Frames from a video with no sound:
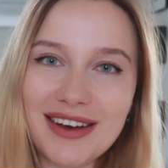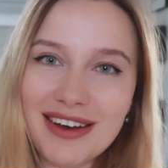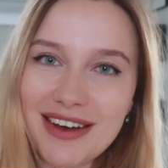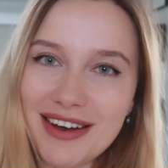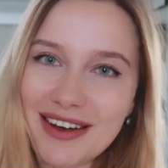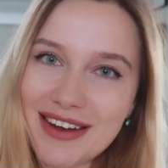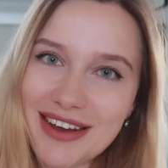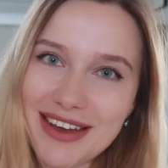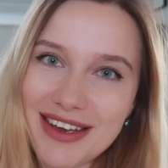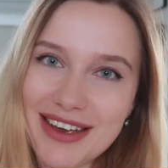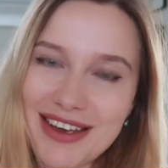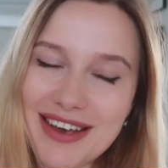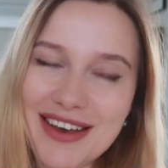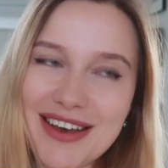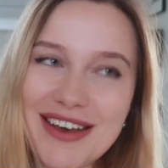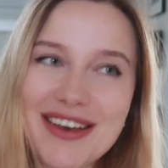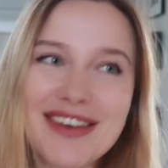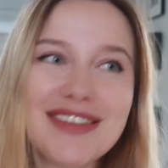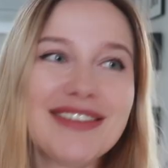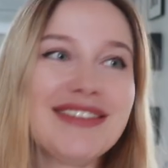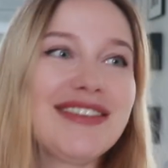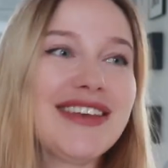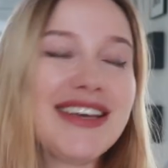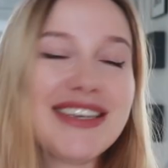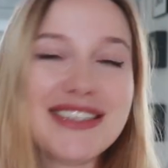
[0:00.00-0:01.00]
Hi,
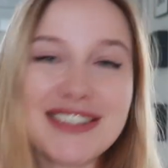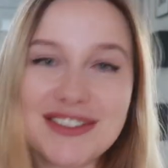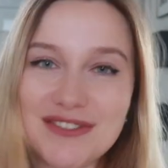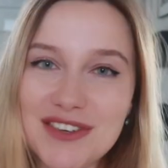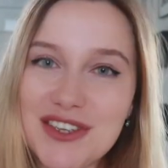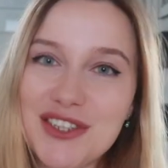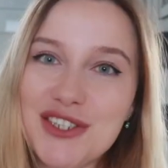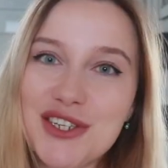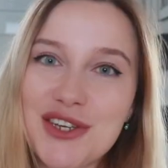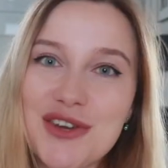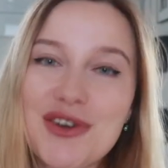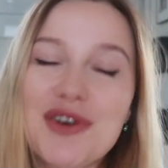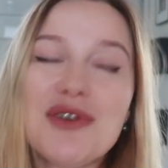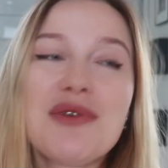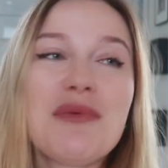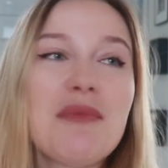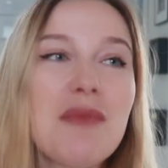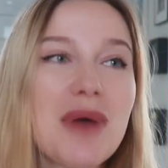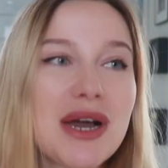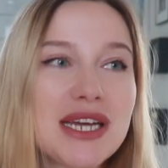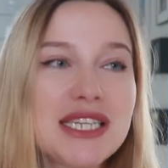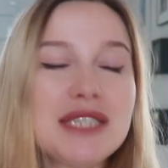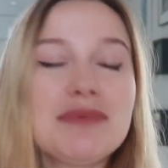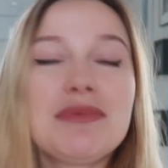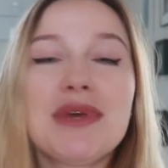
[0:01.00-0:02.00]
this video
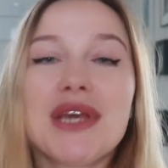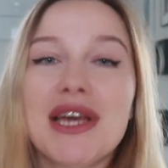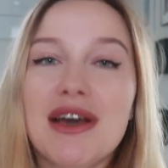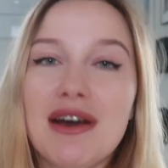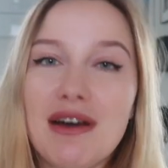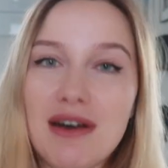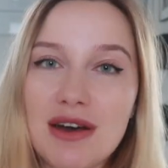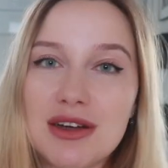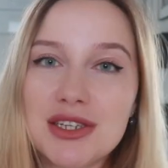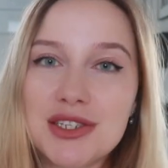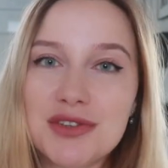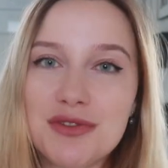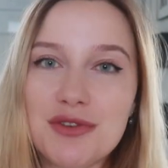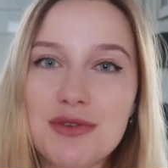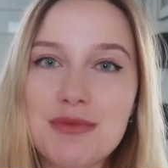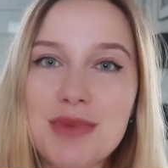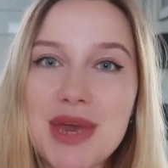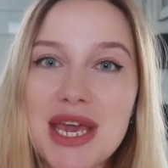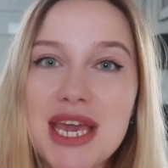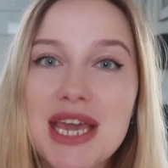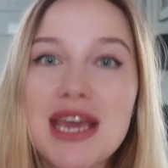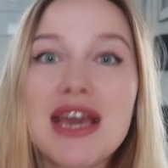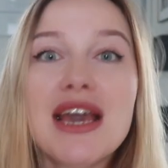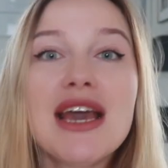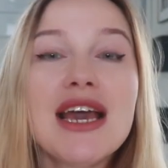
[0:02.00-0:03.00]
might be hard for
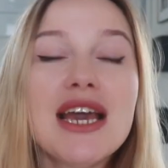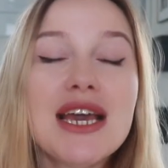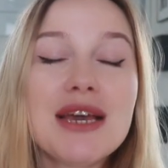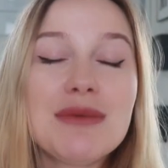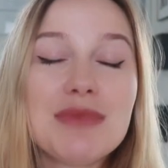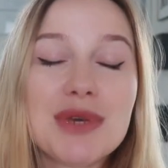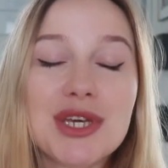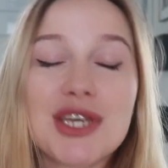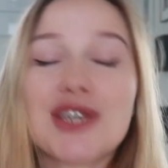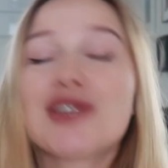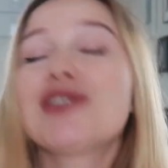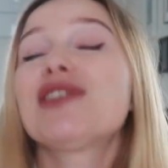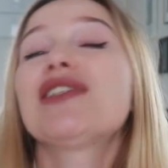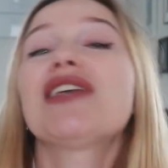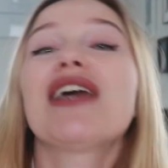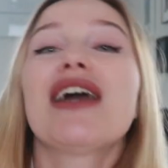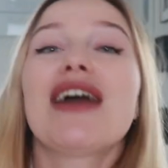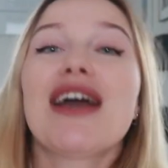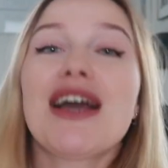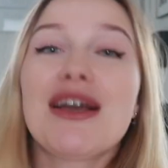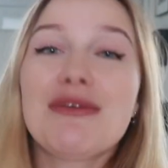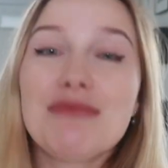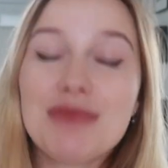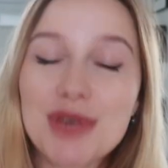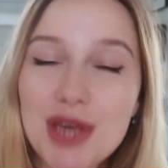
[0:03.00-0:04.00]
me because
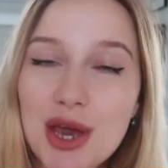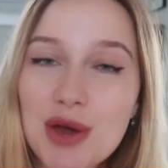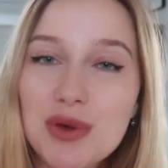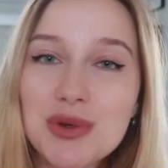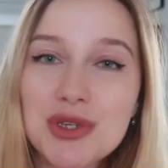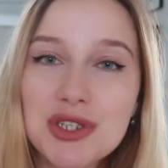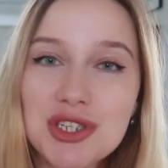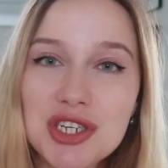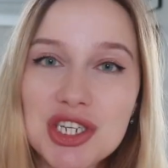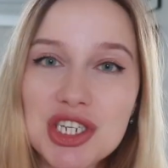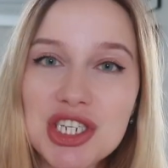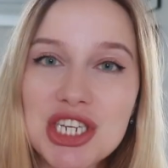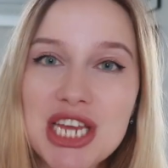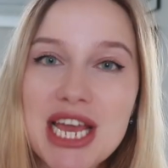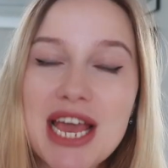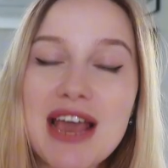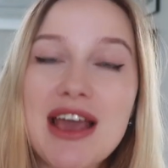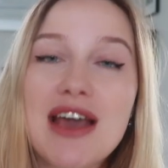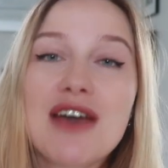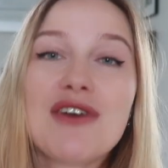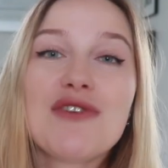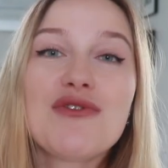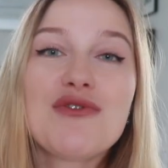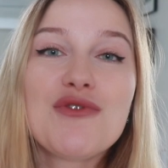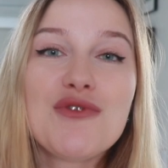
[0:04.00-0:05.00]
I'm going to
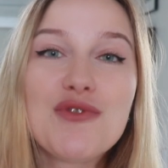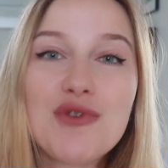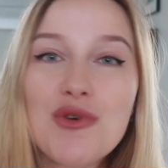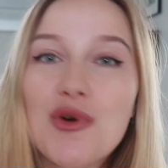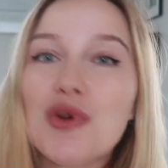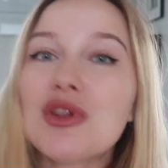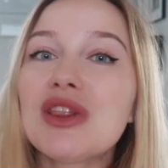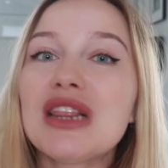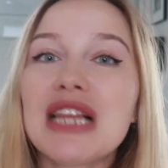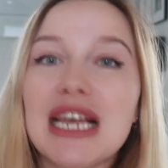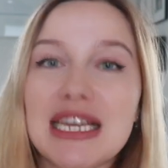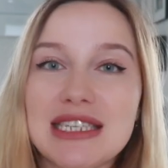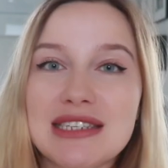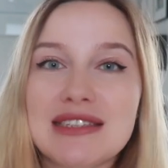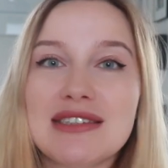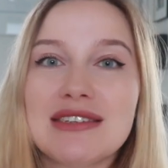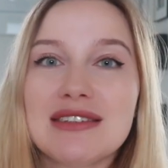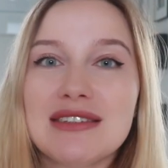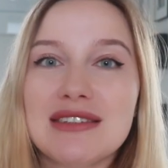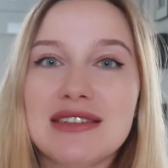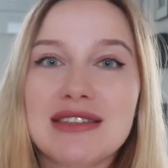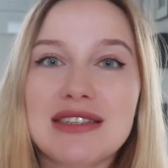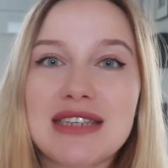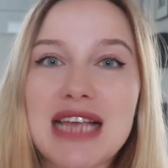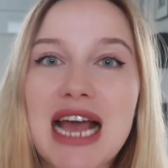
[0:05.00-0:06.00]
share four
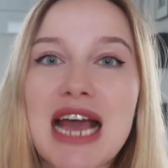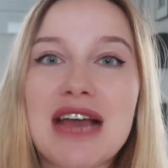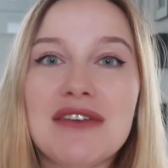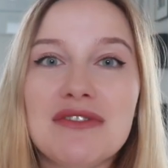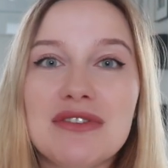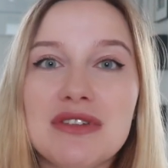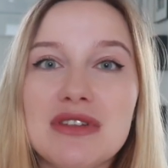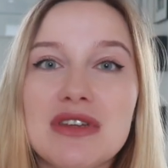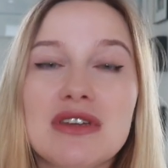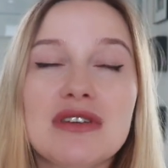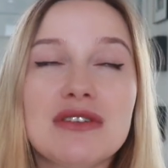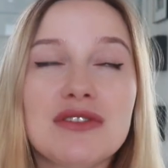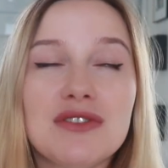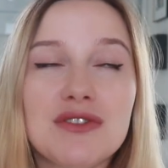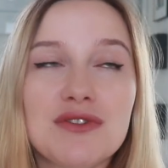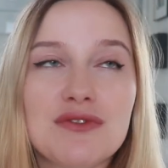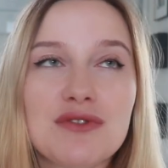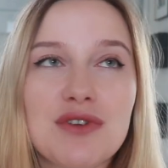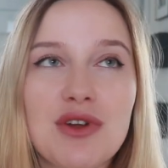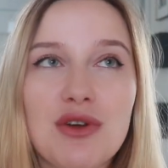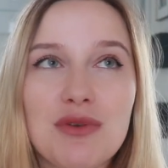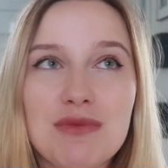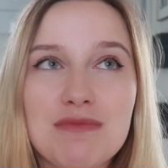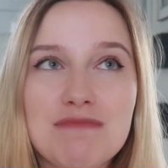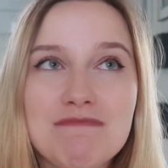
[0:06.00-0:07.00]
lessons I've learned
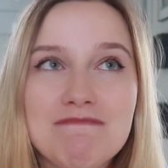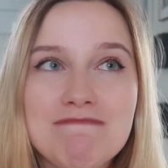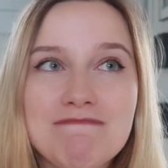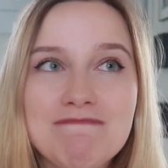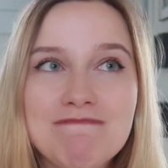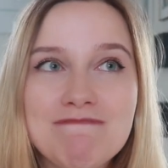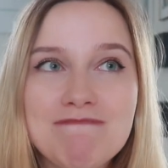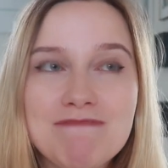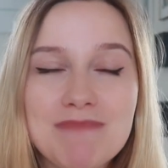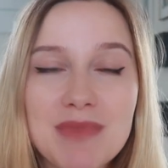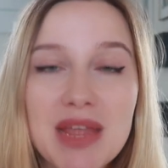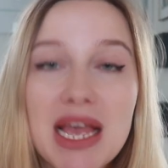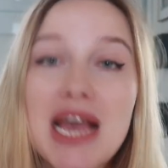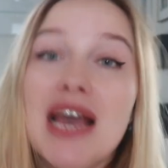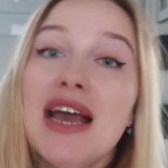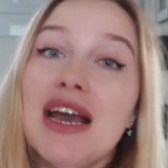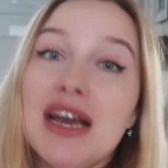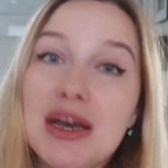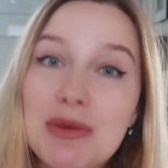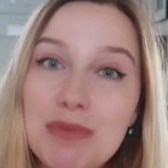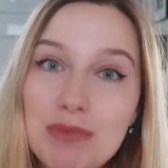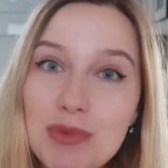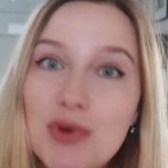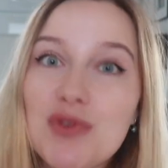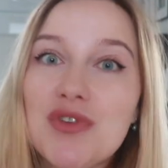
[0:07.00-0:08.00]
from
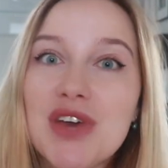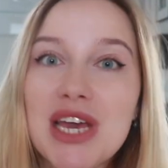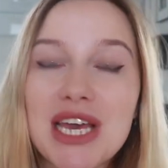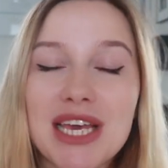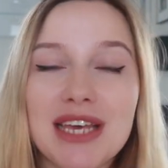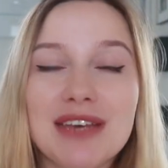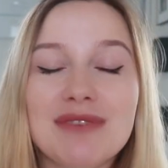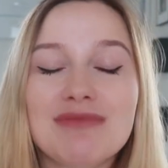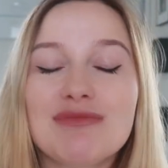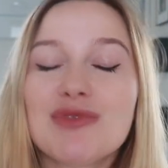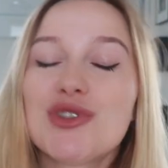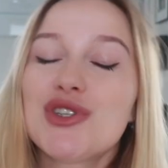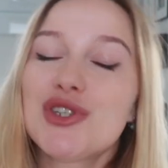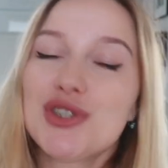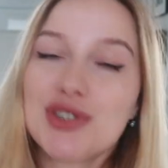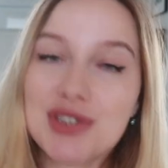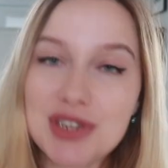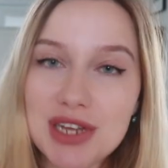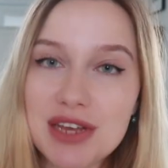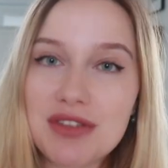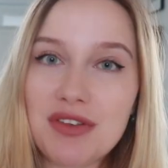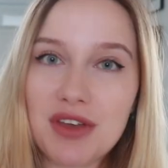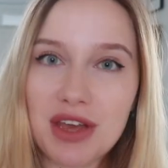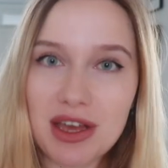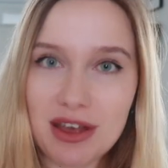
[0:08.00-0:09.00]
moving to
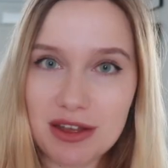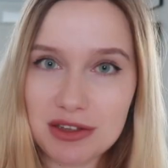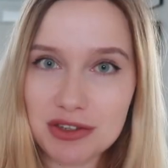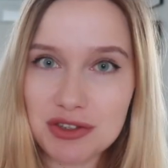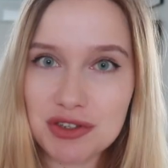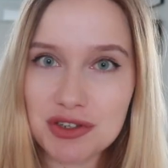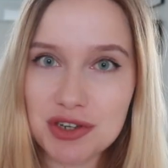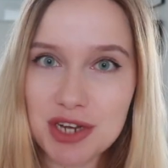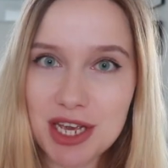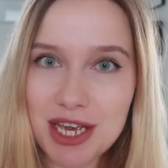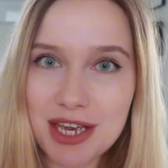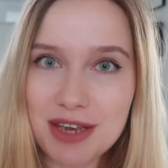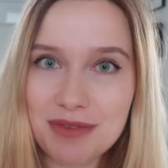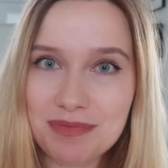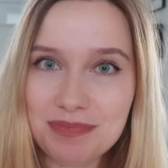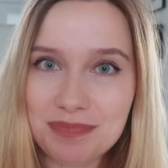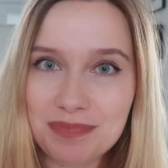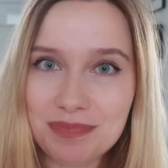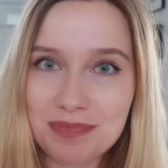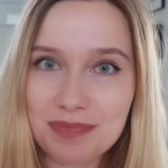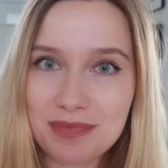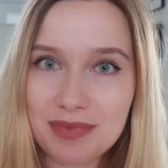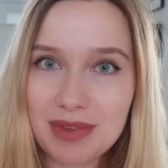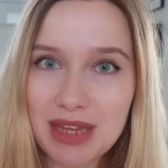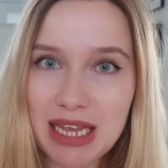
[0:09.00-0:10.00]
another country.
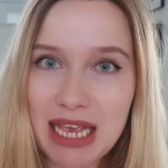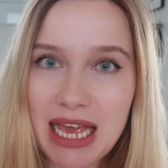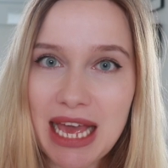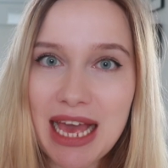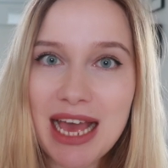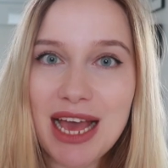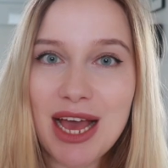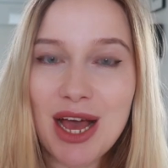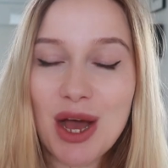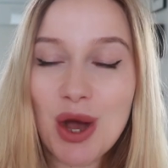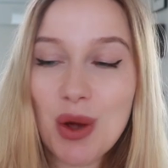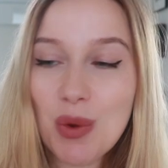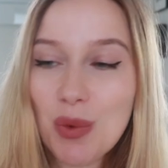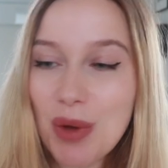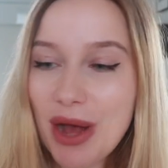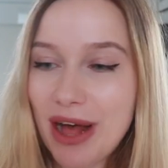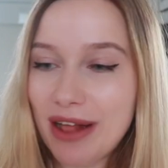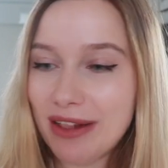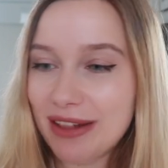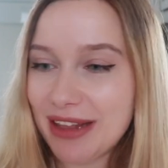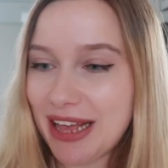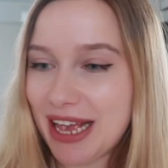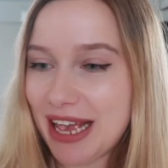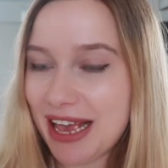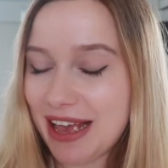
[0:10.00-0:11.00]

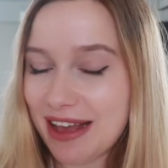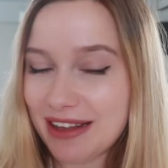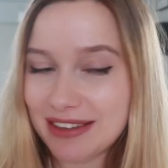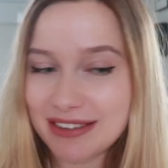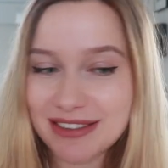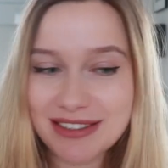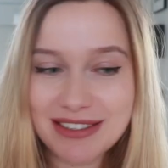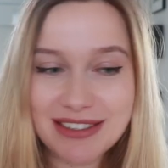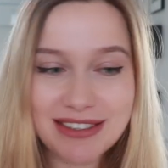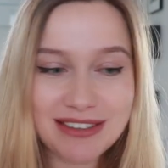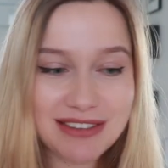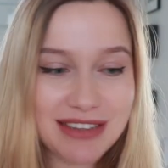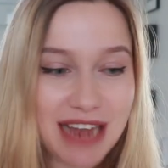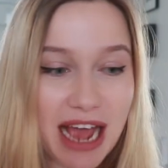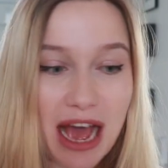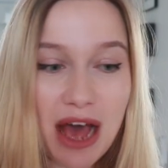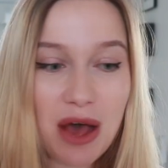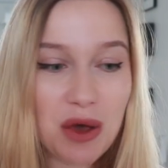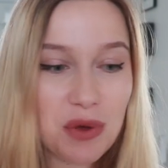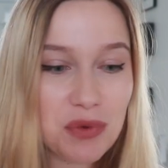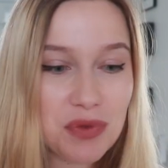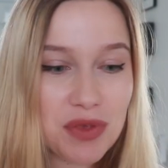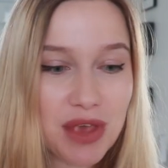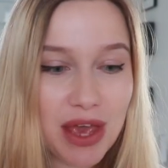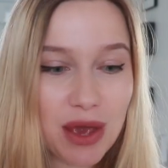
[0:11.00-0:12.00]
Well, and
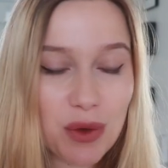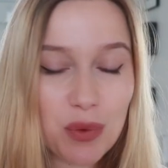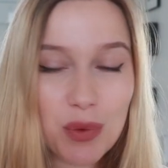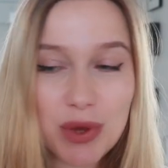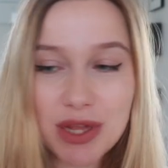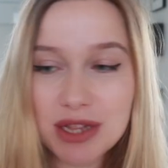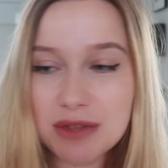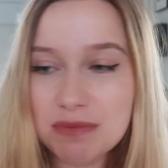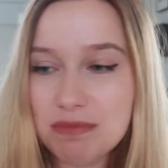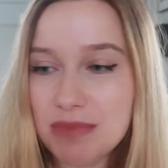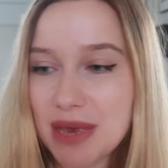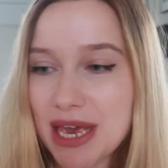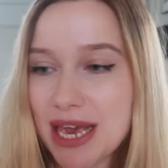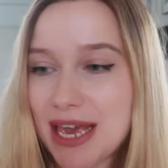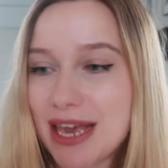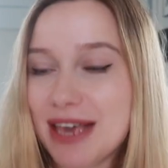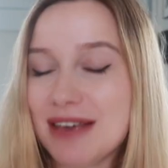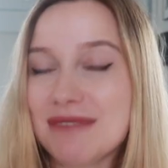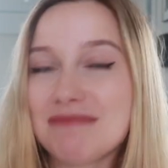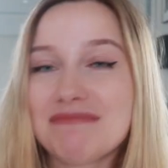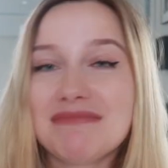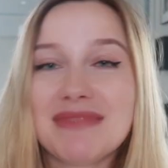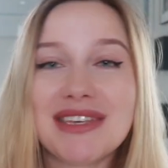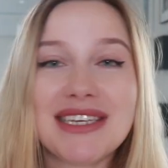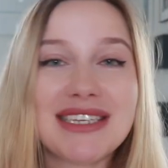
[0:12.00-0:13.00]
now there will
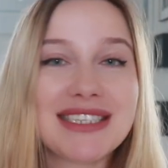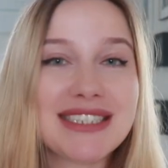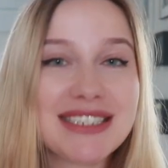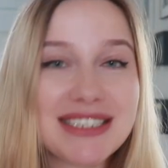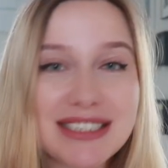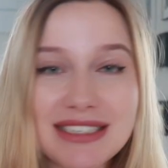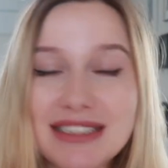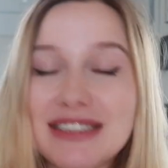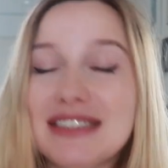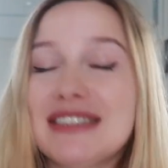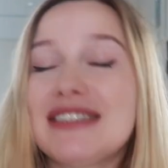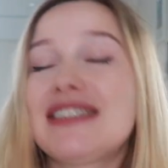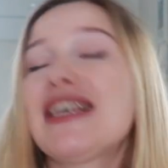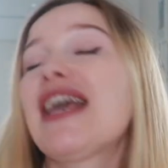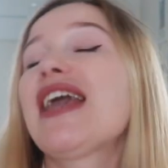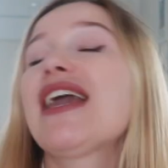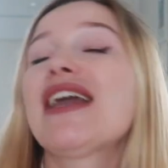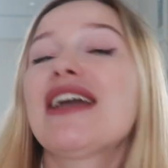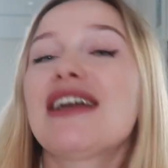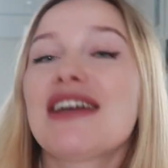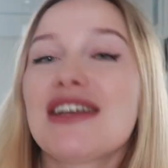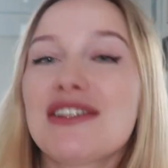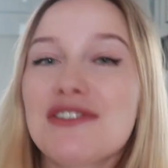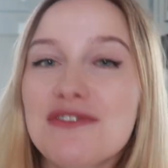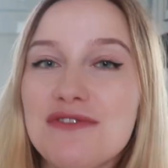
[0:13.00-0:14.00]
be a
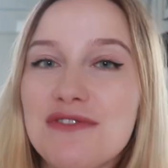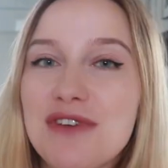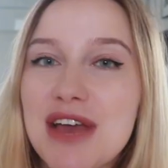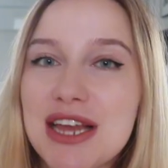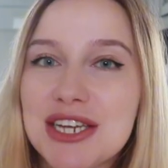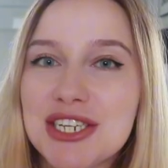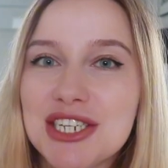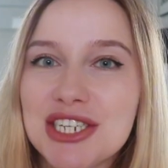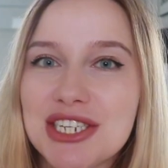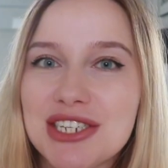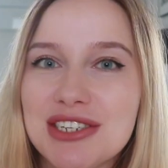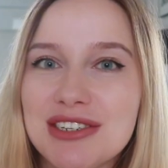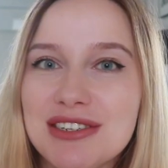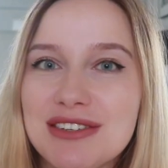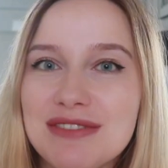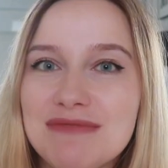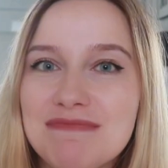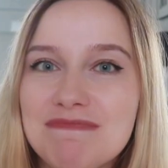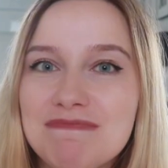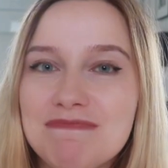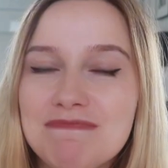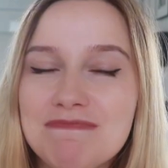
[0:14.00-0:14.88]
sincere confession.